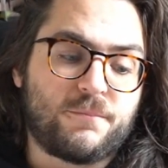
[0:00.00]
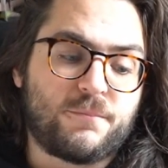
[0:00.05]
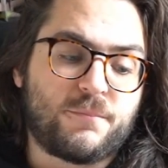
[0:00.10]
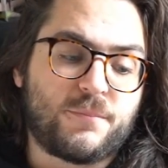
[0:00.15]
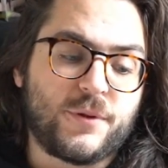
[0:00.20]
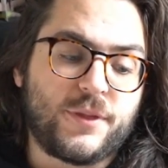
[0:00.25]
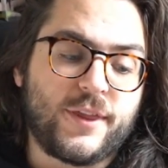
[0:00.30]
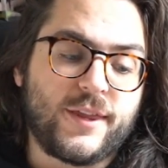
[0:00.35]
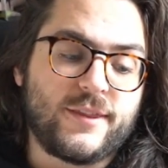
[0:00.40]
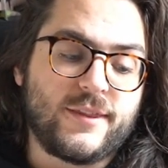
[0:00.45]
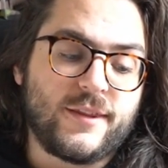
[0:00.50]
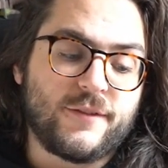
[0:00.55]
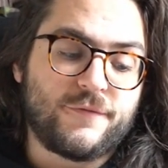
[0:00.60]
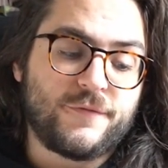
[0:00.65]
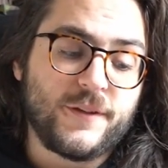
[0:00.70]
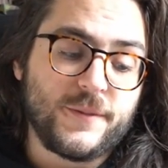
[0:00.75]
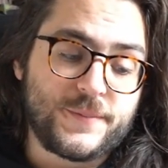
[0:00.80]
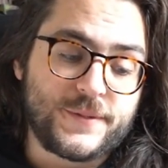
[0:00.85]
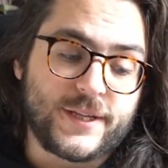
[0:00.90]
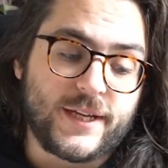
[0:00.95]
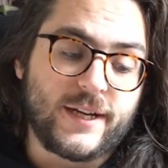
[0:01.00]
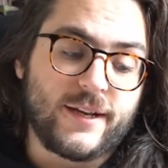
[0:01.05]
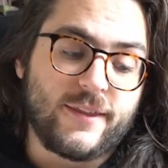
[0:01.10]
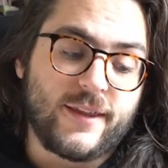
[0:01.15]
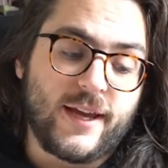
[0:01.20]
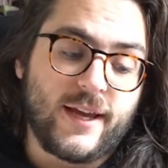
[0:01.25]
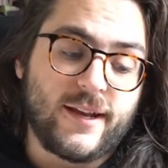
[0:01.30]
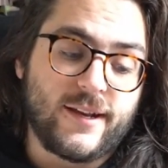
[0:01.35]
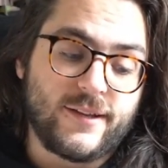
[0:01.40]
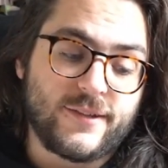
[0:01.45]
But then the flip side of
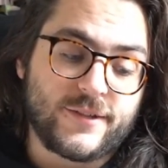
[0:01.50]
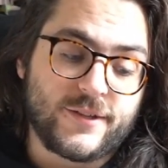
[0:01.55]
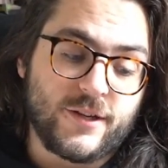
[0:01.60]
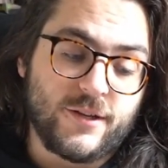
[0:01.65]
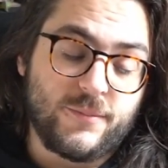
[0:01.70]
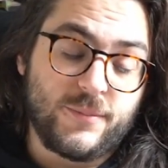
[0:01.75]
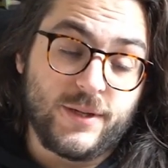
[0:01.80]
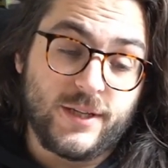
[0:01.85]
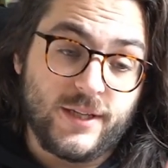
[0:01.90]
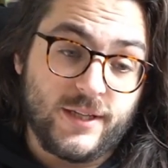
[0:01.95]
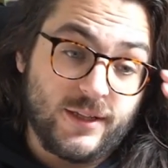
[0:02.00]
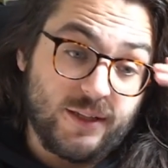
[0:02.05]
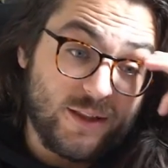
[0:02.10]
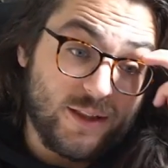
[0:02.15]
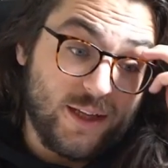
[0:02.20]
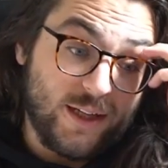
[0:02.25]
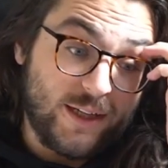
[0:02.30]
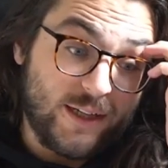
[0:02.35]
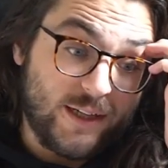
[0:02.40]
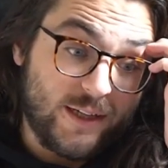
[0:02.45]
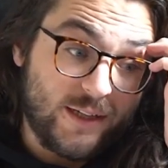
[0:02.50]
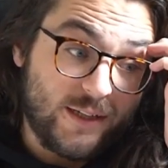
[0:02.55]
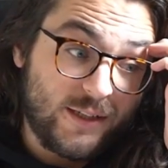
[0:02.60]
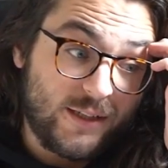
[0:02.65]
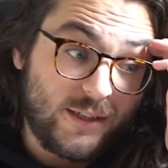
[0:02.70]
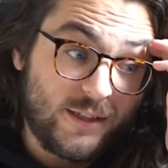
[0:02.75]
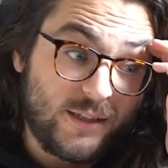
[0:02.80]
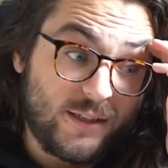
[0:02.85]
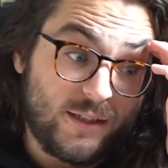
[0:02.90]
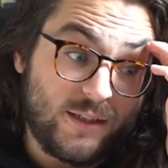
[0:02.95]
that is going to be like
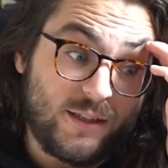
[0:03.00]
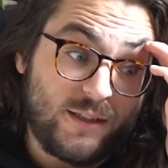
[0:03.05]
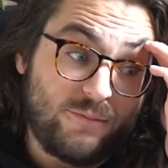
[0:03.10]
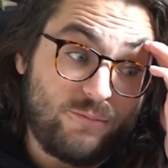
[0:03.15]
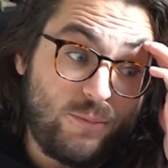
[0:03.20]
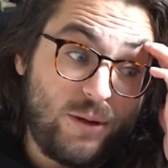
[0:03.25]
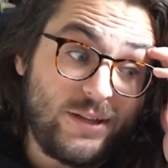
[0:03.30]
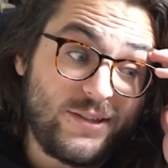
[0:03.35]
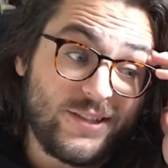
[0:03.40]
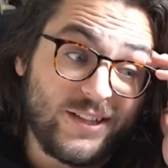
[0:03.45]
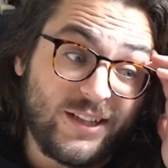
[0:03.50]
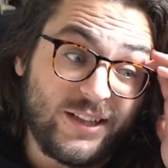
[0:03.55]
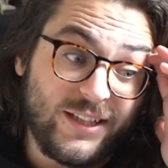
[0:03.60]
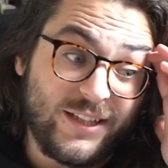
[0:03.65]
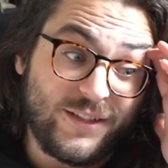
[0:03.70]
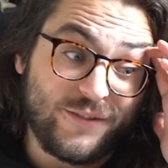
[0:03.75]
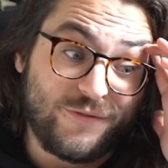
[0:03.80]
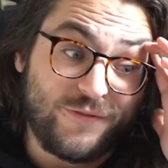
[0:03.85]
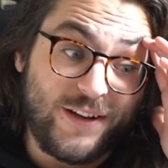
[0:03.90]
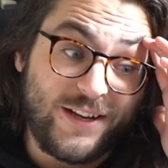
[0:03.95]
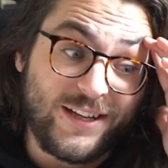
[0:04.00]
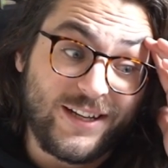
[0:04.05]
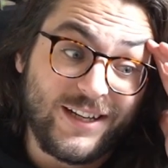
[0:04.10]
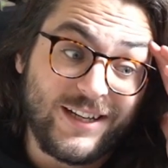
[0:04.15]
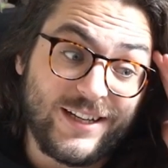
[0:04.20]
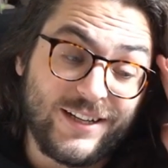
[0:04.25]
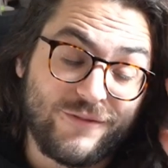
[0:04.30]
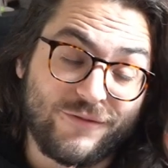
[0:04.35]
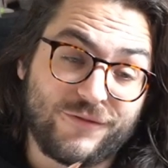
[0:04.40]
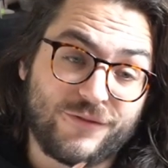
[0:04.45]
basically defending
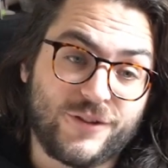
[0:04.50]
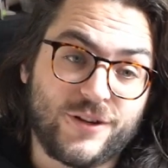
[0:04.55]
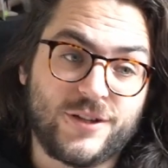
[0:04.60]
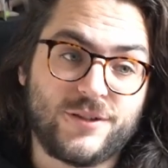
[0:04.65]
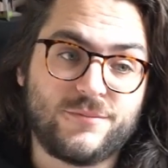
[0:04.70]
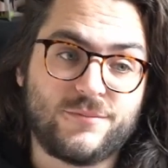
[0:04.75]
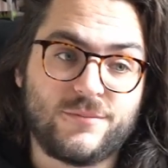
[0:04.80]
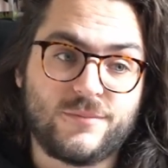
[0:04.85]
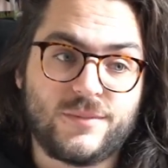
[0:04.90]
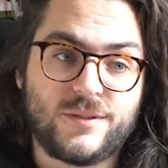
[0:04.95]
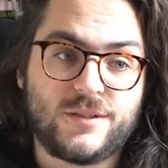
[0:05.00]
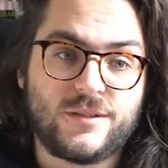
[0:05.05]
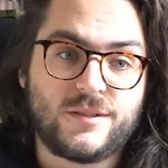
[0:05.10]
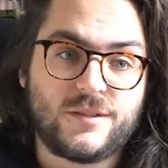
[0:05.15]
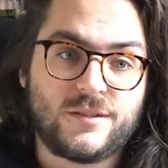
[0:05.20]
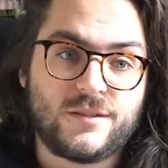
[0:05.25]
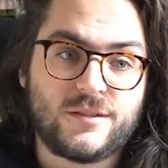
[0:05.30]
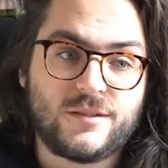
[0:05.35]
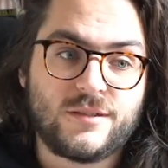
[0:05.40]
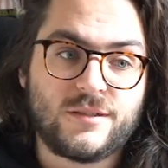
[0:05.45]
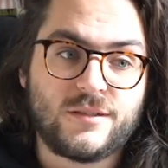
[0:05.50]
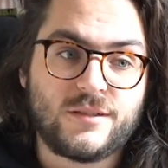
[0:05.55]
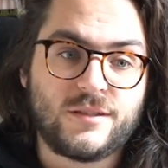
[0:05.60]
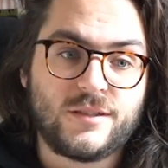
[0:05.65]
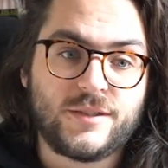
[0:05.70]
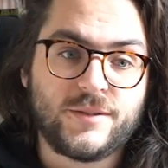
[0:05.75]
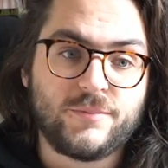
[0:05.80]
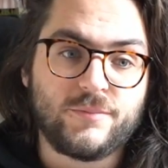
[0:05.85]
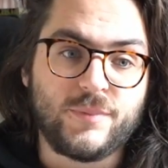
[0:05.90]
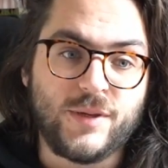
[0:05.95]
it from
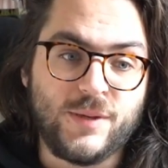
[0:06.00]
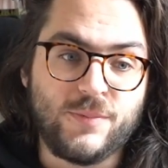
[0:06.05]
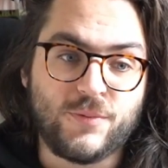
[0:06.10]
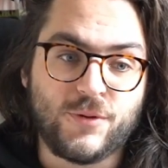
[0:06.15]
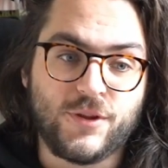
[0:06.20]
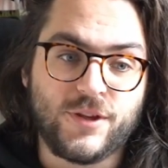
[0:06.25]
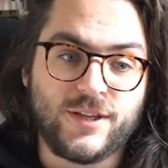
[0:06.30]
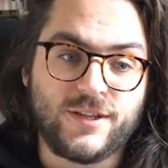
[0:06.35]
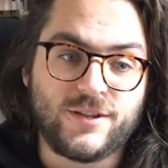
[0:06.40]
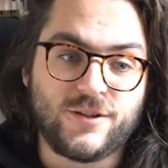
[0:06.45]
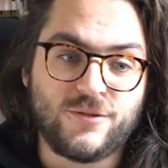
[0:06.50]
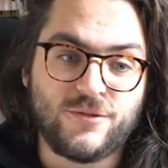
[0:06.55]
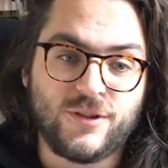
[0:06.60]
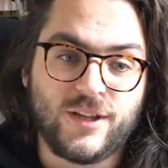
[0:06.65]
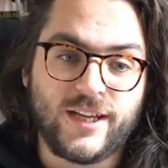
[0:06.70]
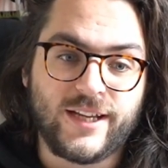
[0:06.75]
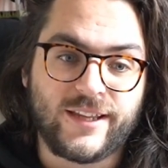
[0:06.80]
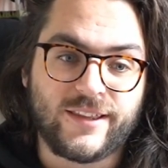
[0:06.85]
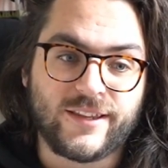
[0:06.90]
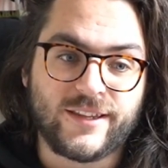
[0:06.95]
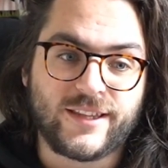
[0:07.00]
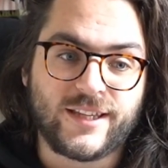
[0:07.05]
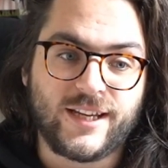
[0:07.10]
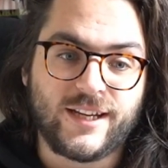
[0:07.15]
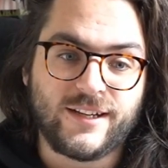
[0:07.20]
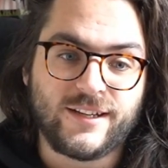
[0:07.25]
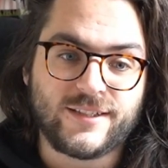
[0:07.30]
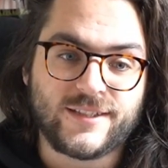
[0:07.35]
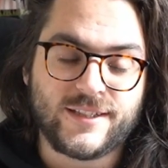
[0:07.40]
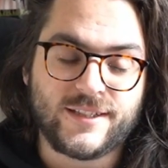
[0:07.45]
people that don't like that
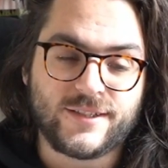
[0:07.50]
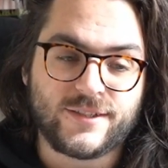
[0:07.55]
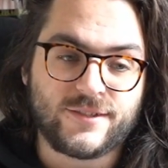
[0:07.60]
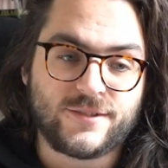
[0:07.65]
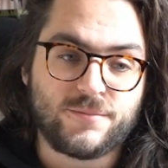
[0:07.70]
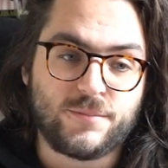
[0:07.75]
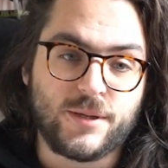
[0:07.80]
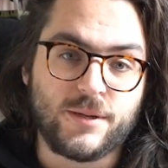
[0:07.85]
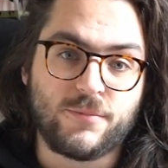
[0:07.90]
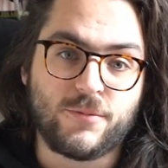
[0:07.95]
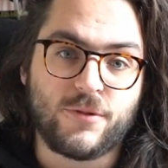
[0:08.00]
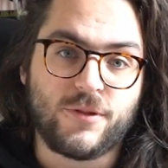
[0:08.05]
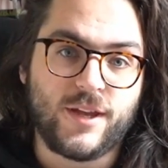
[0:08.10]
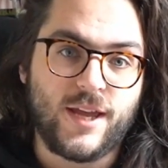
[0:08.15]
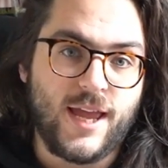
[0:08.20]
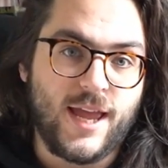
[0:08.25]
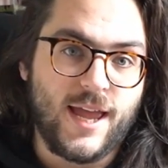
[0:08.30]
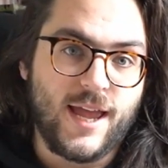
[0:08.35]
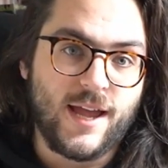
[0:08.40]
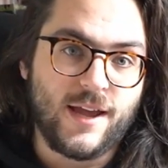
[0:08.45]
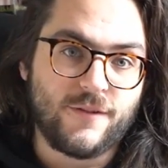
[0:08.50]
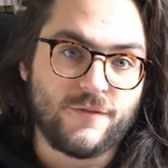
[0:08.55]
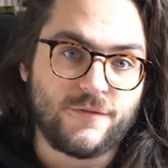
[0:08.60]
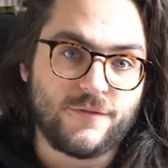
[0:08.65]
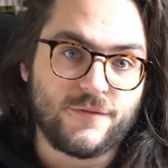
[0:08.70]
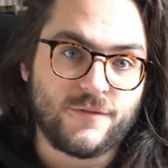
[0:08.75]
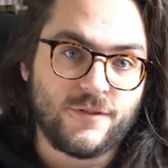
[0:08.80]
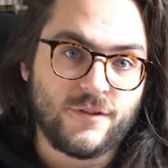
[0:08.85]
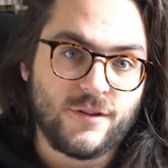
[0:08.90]
exists, people that have